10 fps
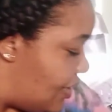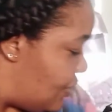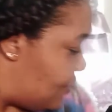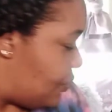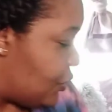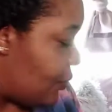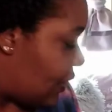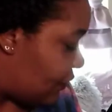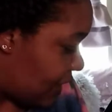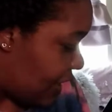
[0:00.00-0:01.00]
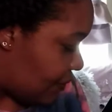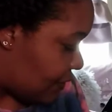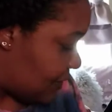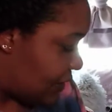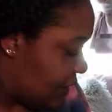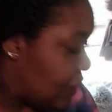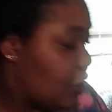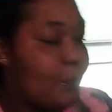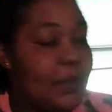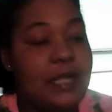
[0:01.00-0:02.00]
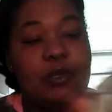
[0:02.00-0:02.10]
mm. We're going to wait for that one. Let's open up the